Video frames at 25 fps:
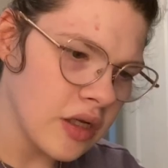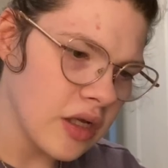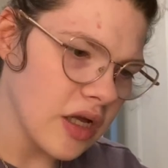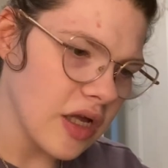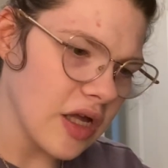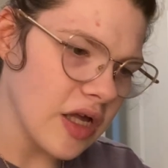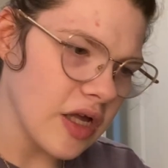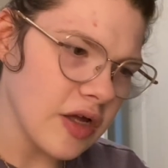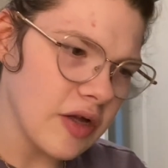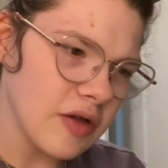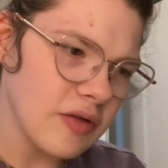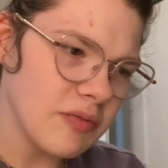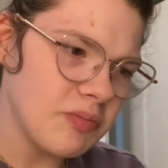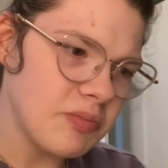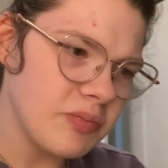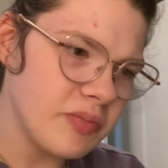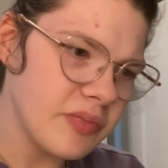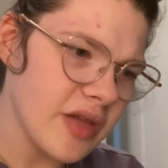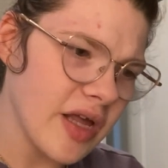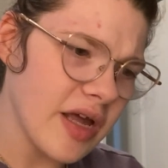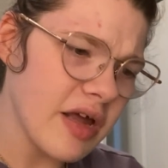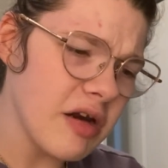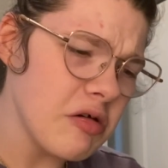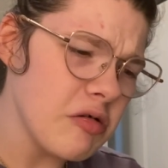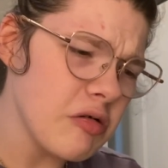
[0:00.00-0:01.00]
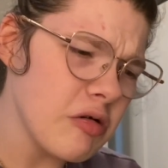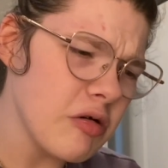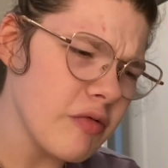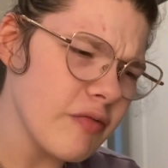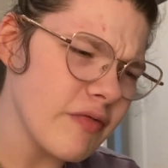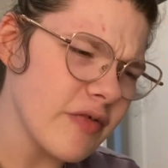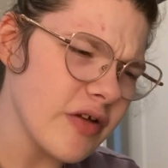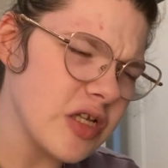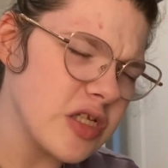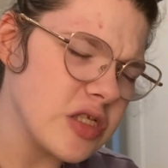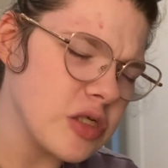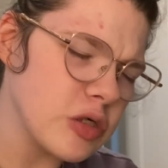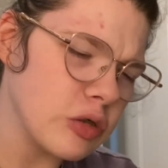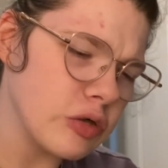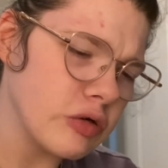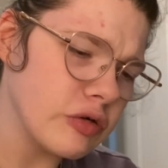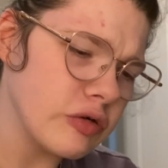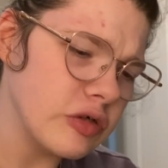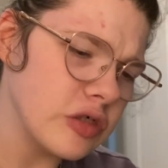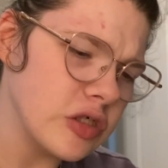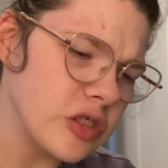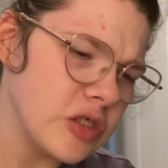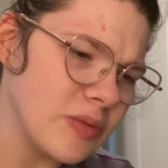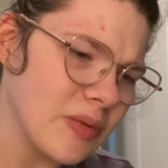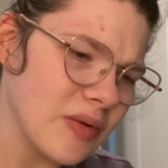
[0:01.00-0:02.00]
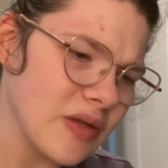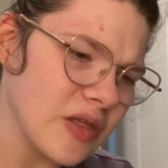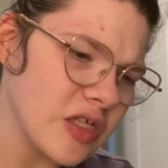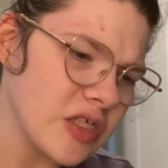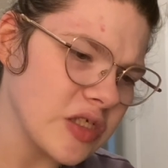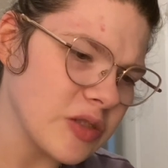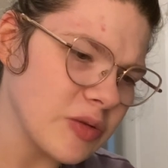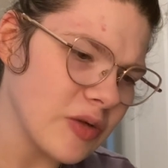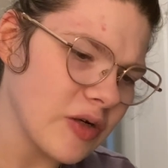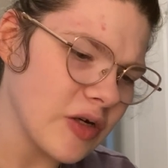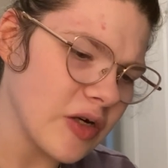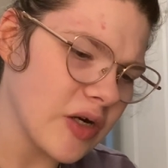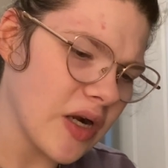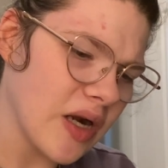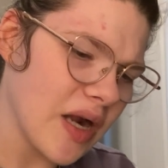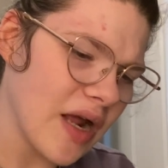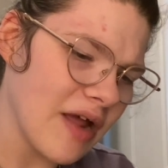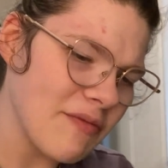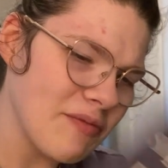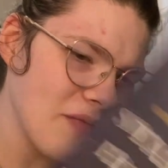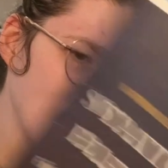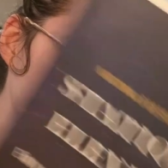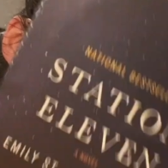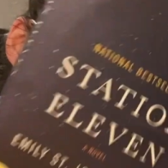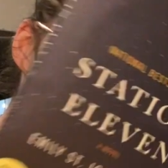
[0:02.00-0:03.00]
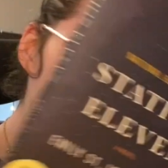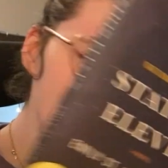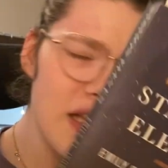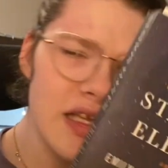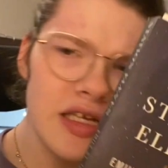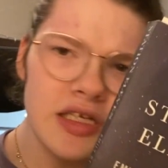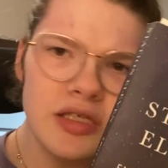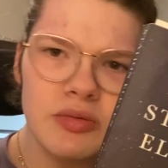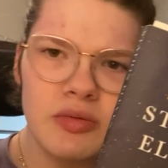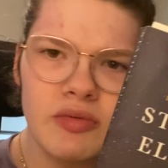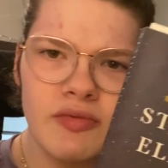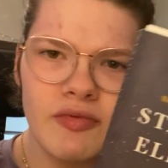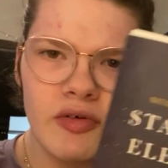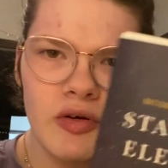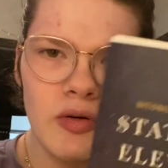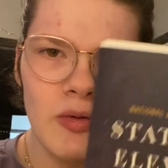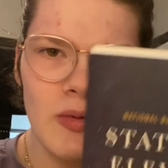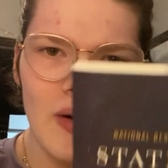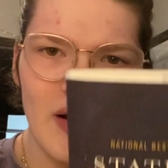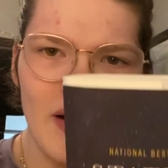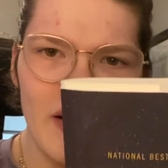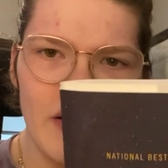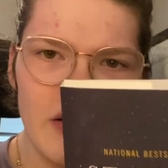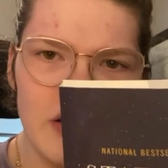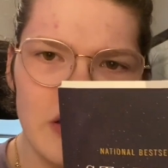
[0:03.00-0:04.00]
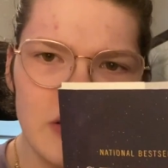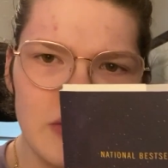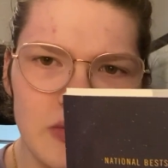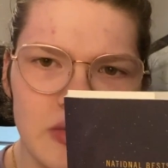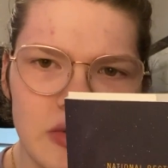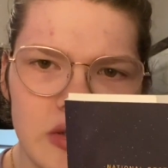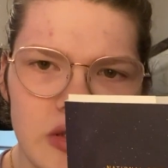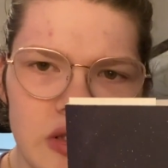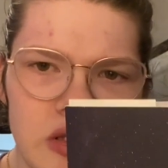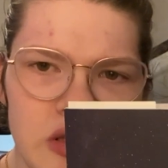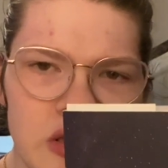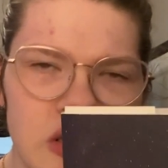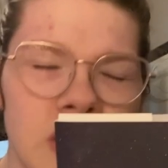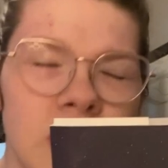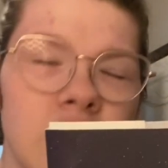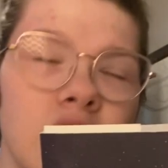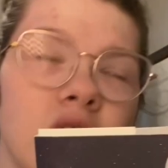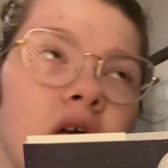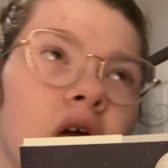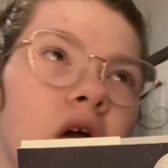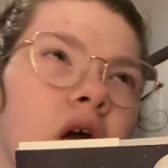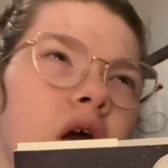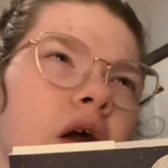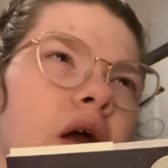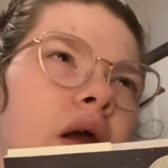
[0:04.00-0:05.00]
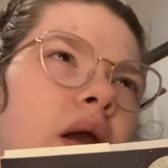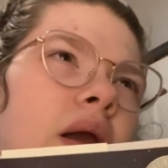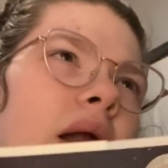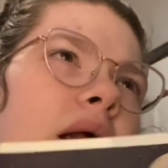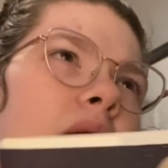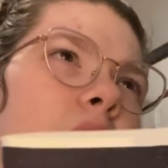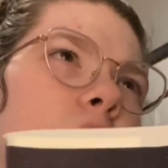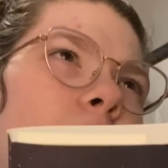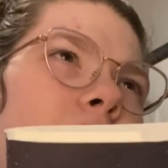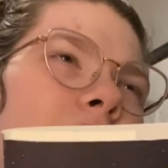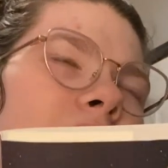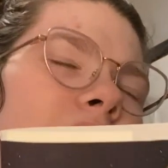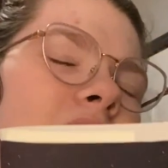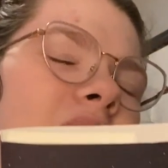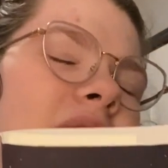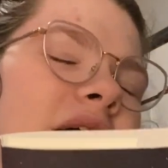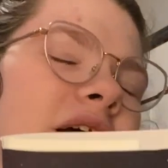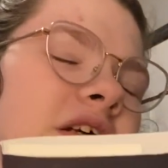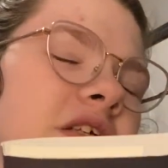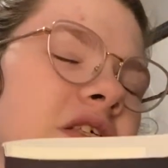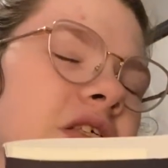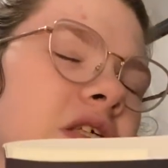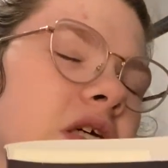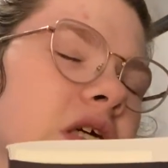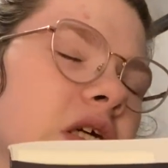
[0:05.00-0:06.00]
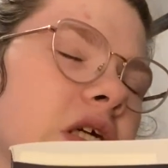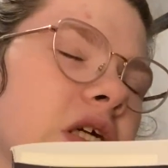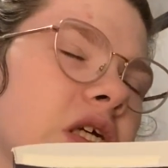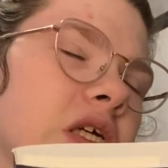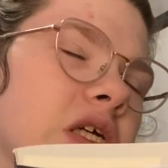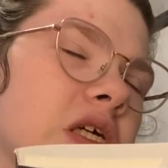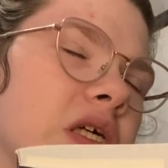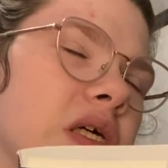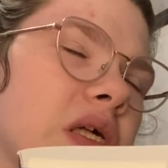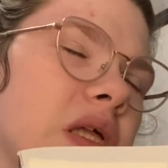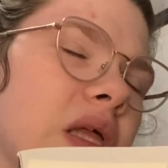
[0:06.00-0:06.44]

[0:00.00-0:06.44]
I don't know if I told you about this one or not. I've been reading this one for a while. This one's, or not a while, I started it